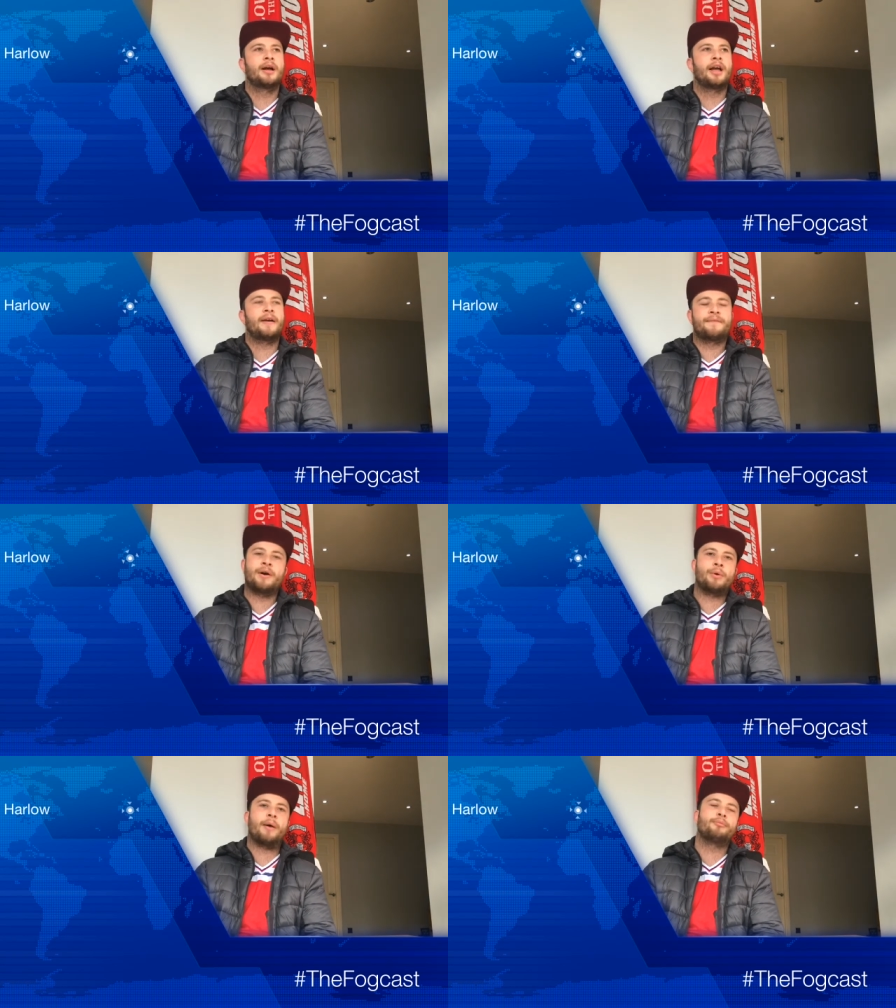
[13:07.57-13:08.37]
It
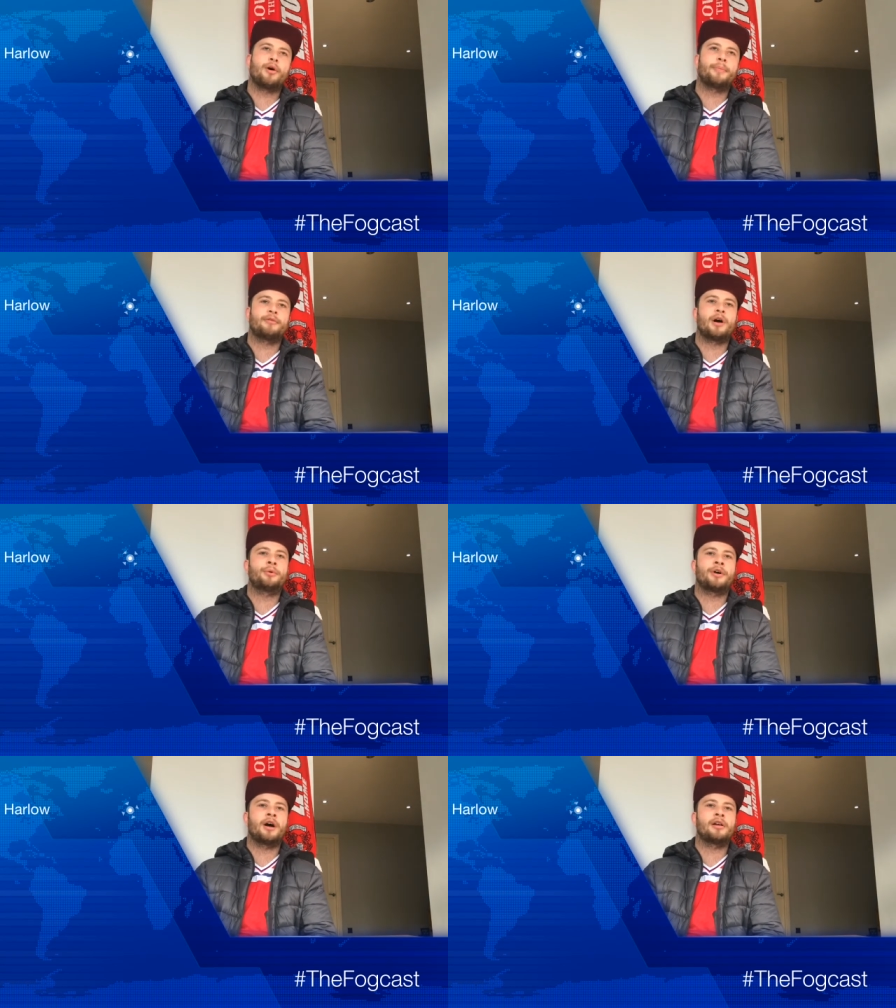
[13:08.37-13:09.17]
felt like proper
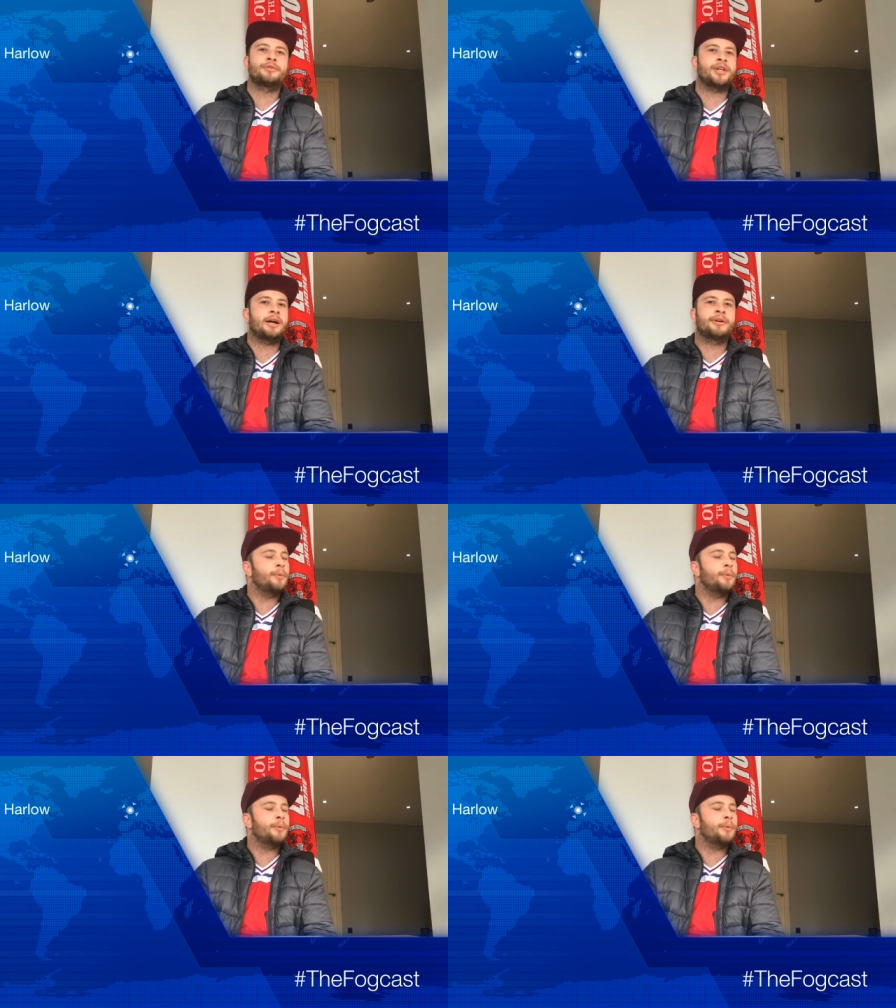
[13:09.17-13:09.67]
old Harlow Town.